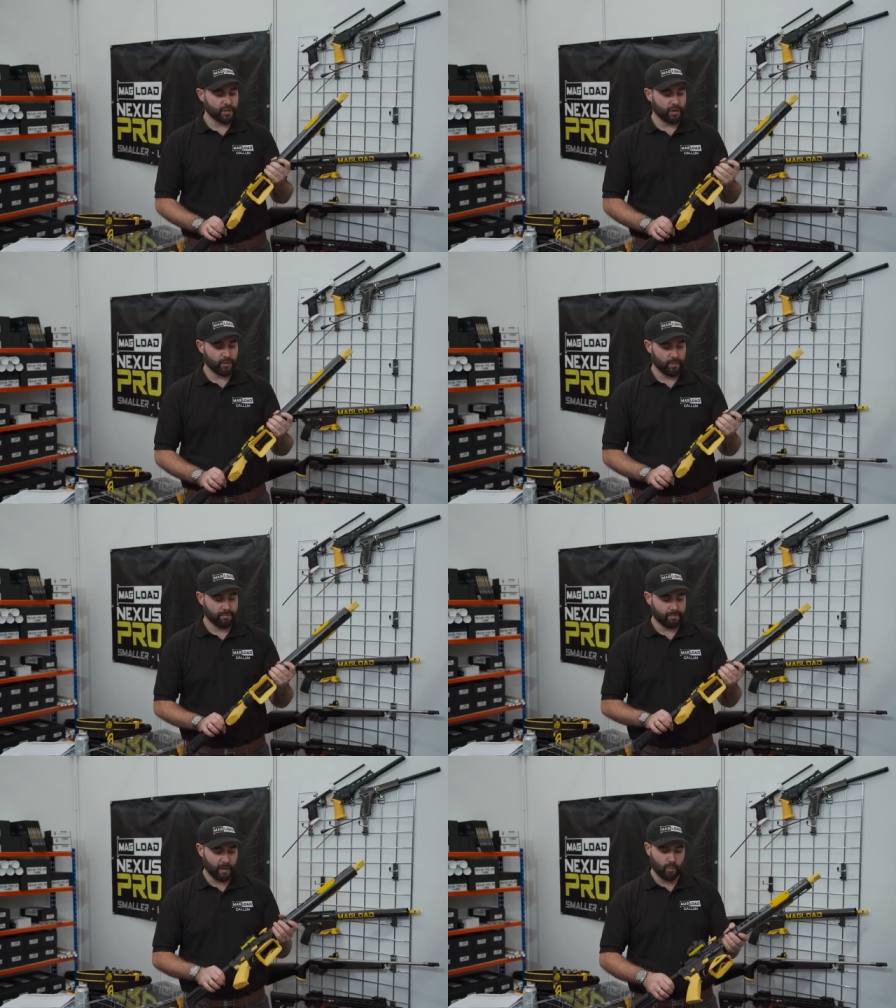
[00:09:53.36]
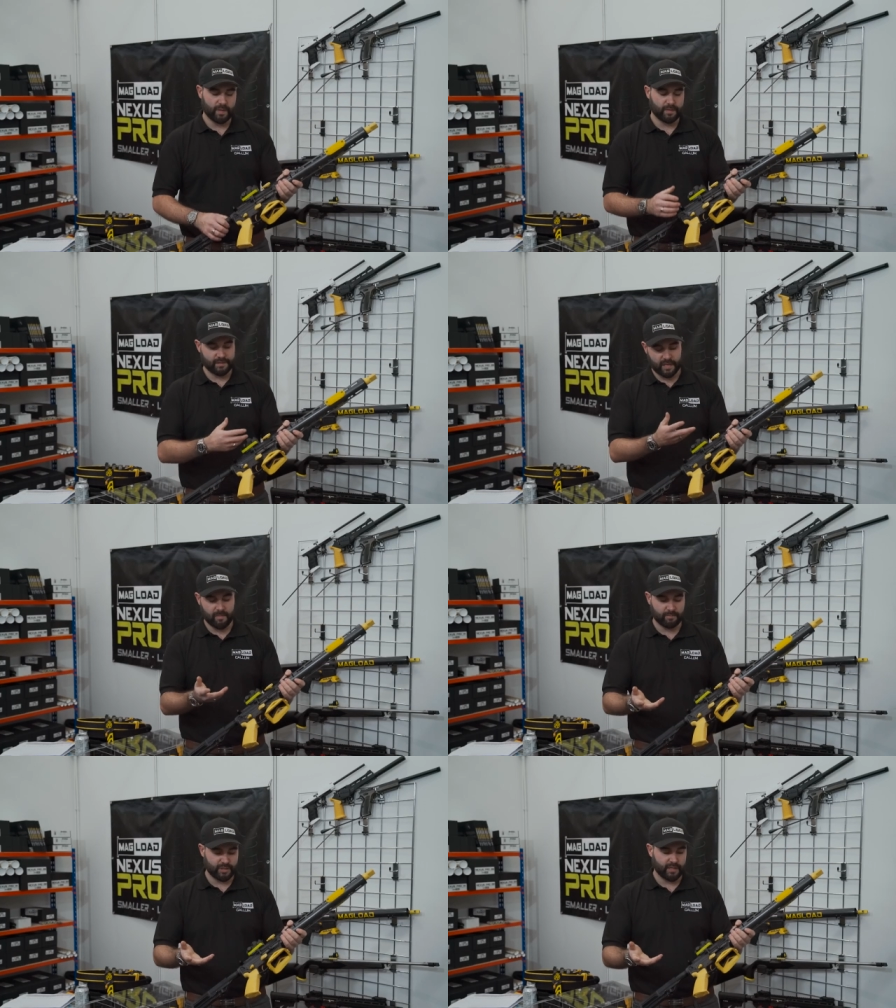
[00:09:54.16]
So built with the C M
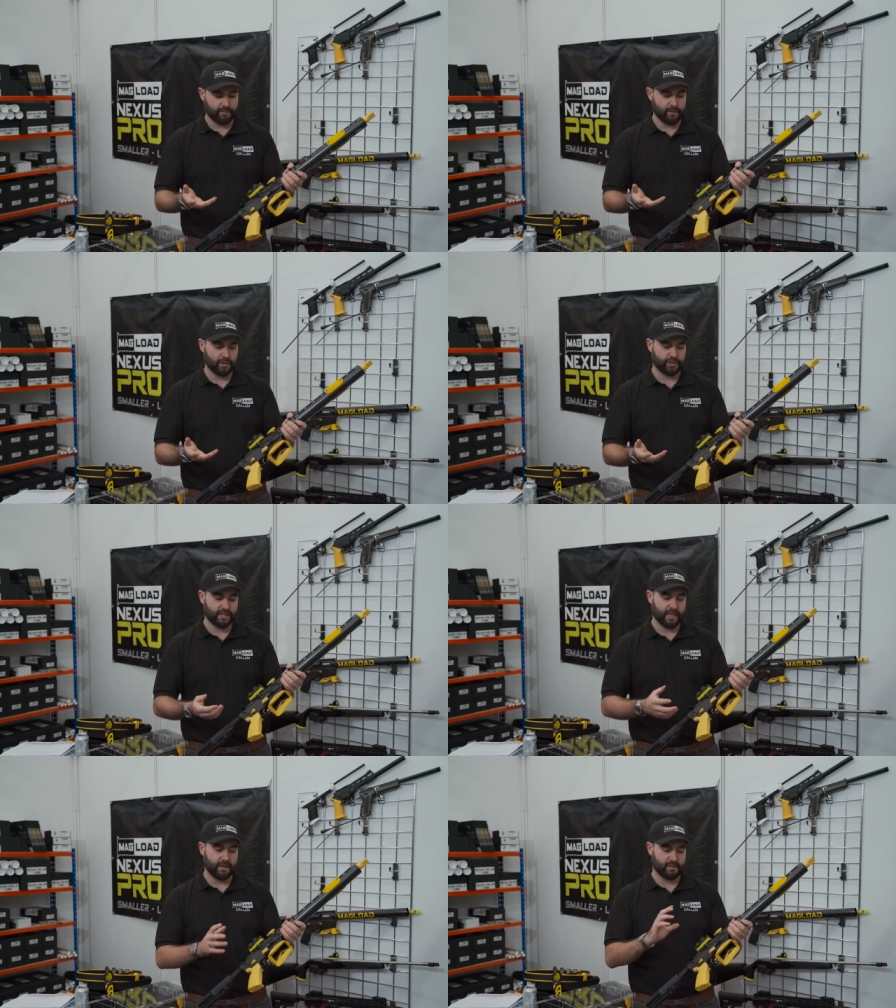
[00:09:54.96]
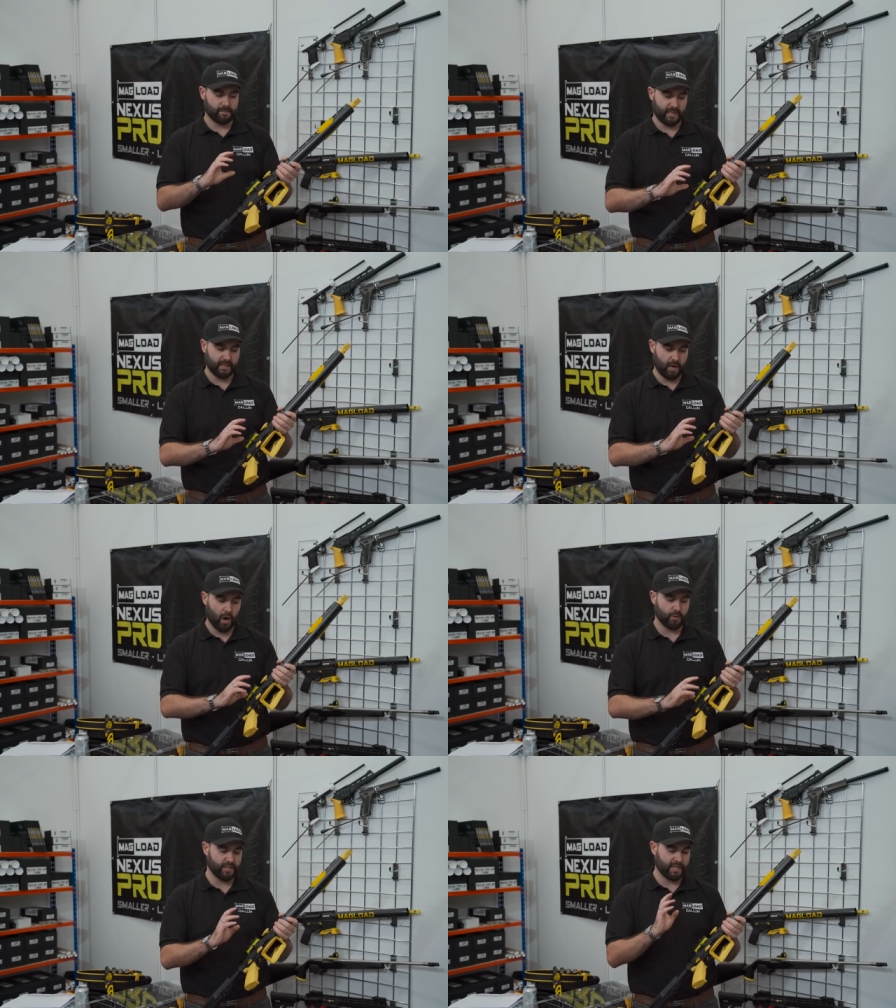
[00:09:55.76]
M G conversion kit, it's been
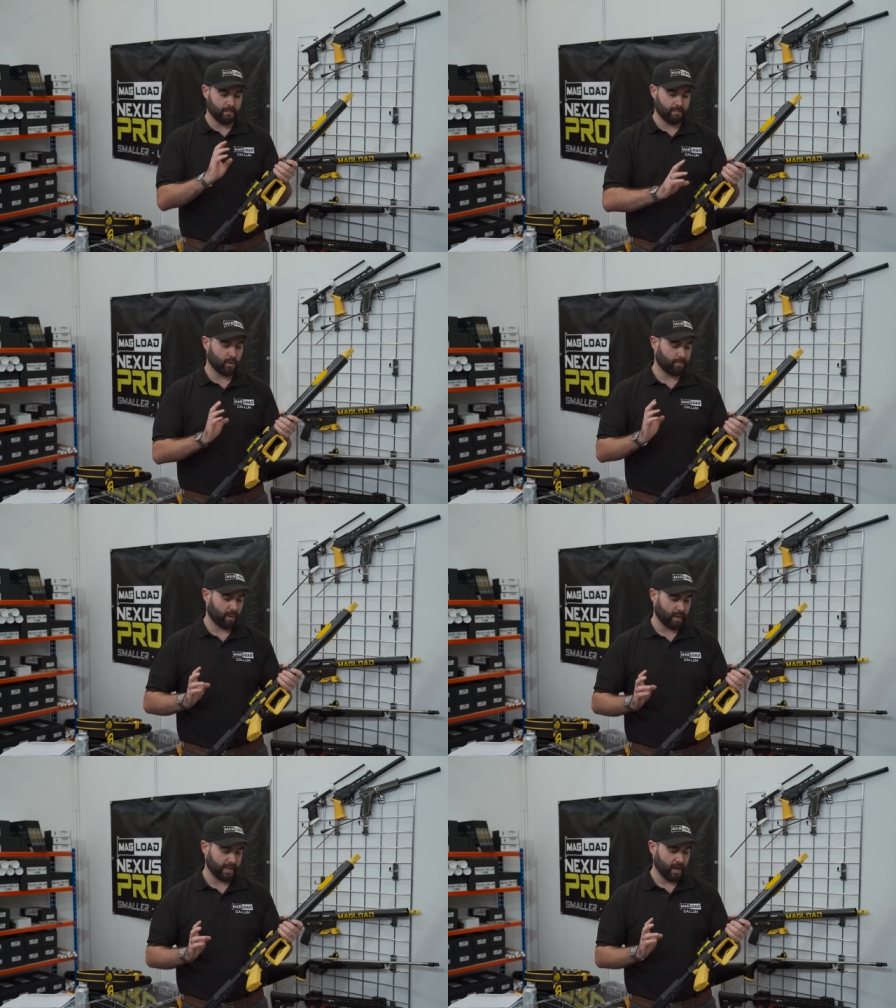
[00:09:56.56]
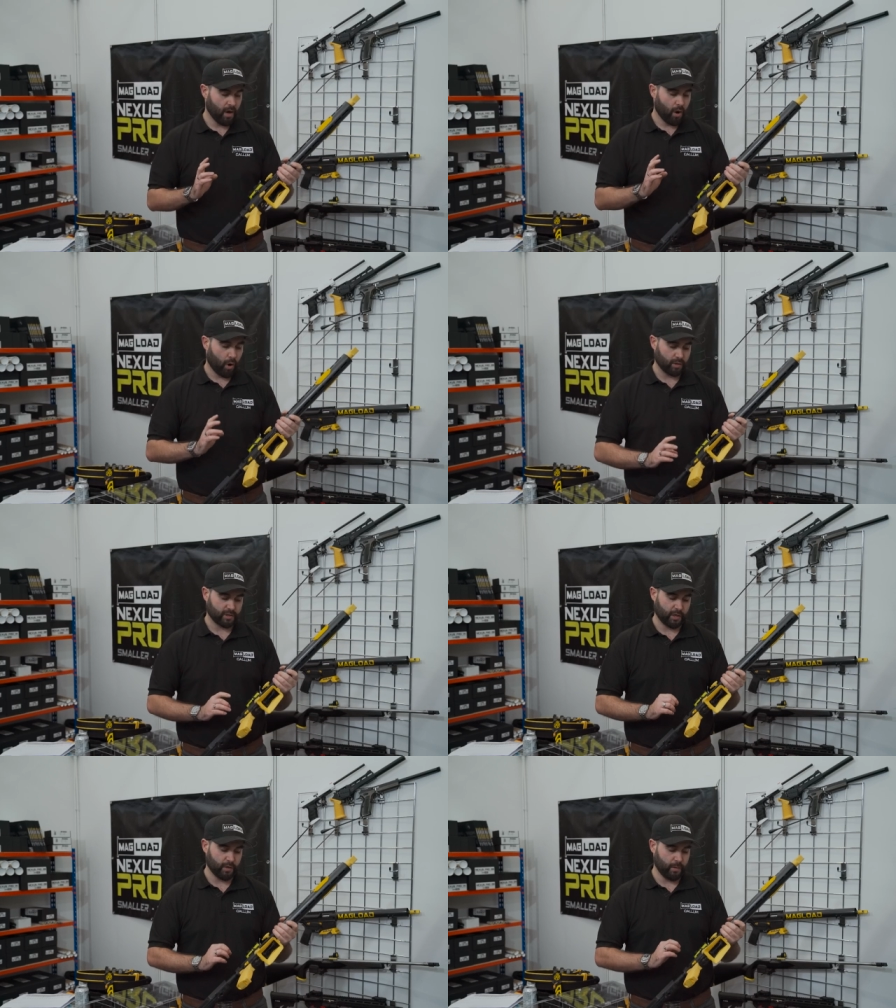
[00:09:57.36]
honed in and built by
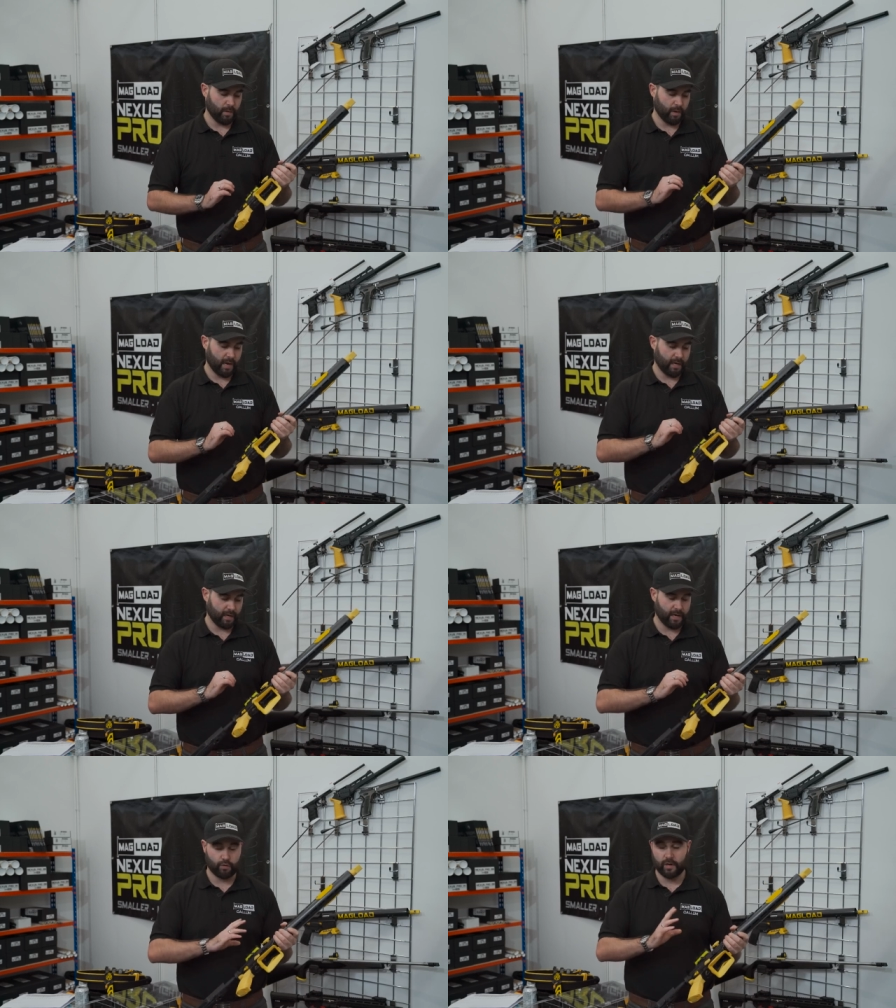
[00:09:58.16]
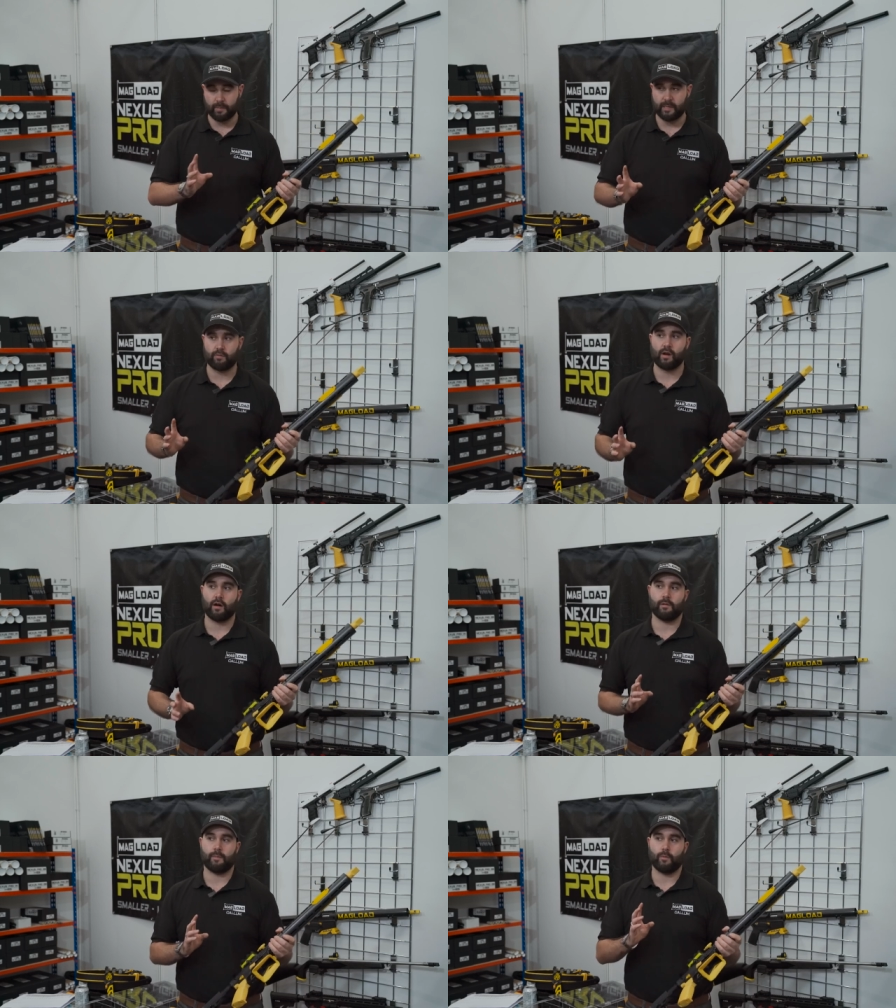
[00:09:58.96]
Otto, incredibly
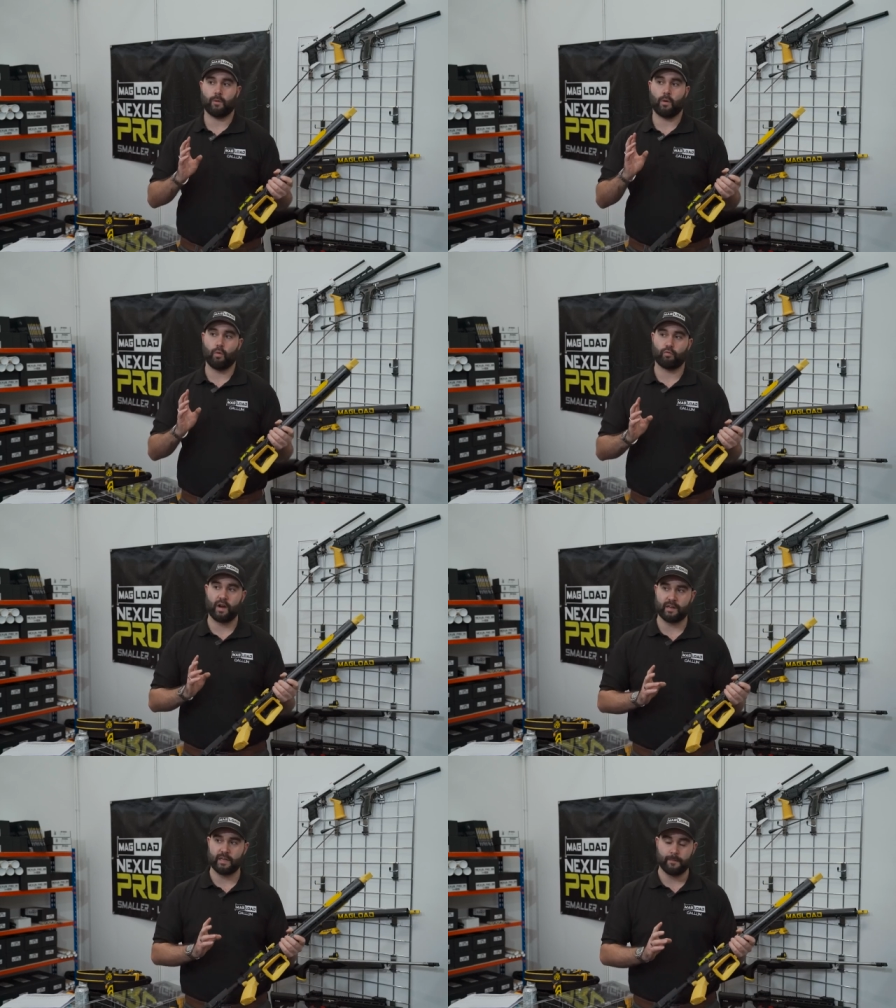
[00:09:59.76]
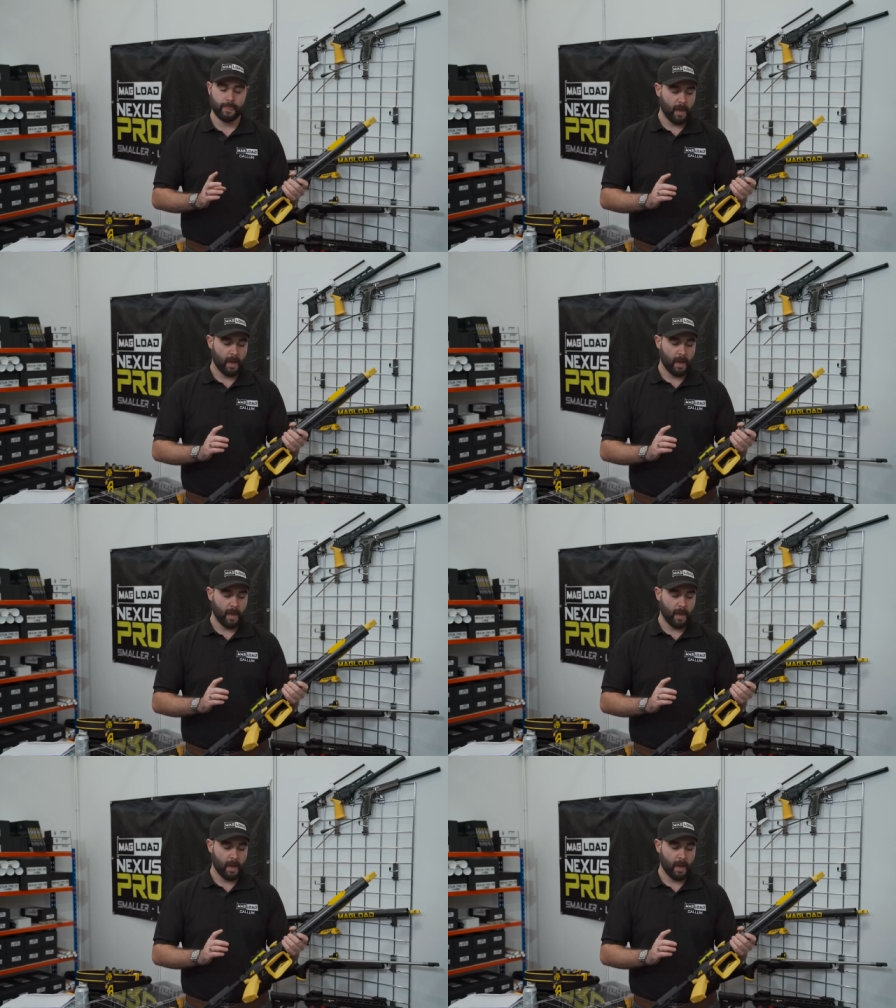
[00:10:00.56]
reliable already,